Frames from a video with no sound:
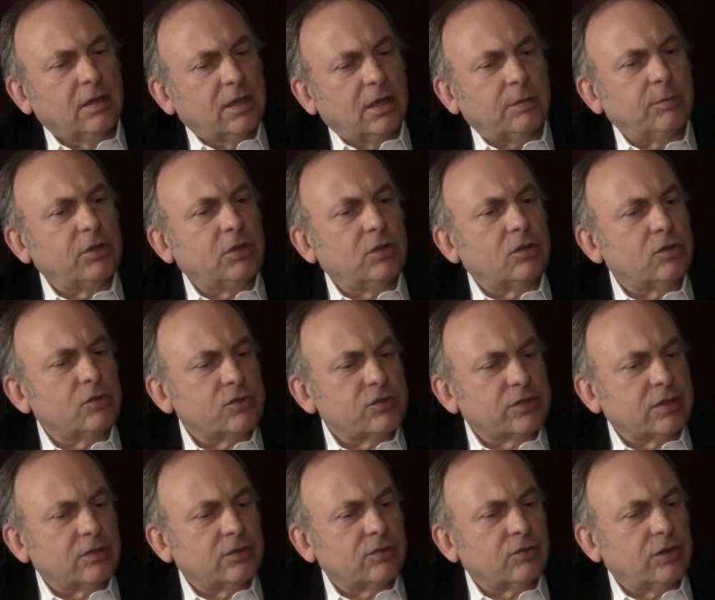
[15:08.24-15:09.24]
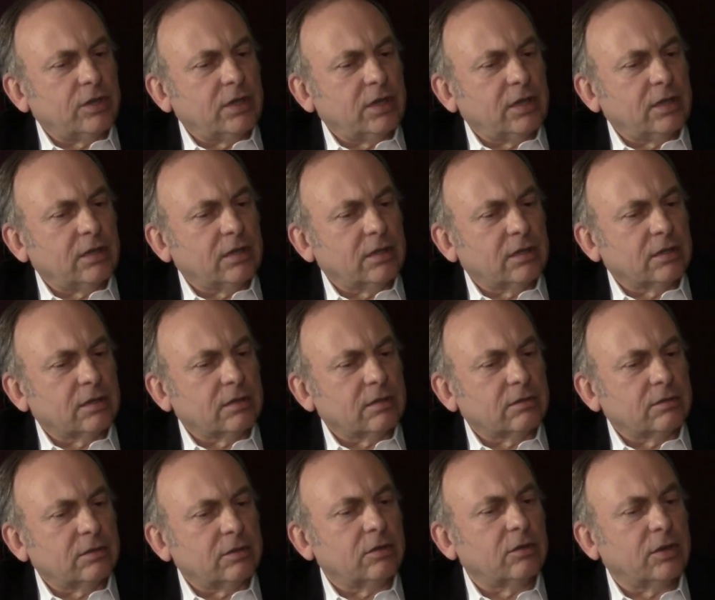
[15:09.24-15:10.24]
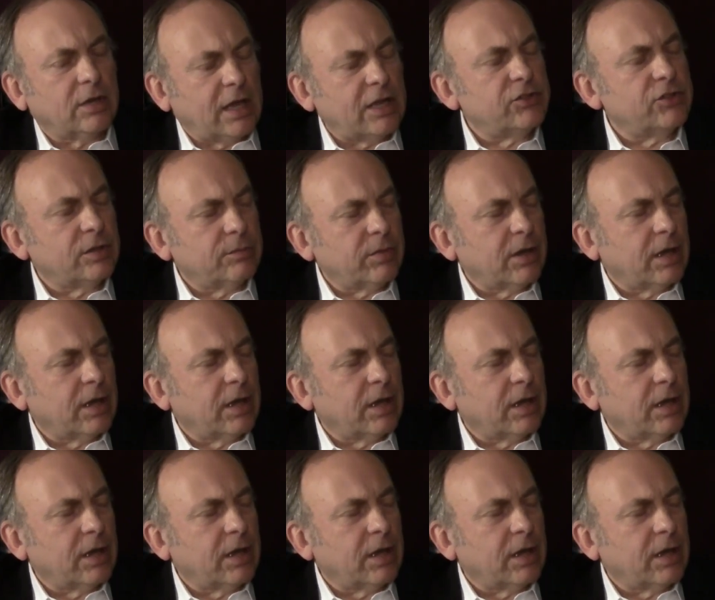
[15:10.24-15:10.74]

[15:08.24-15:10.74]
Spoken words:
and be used in treating an aging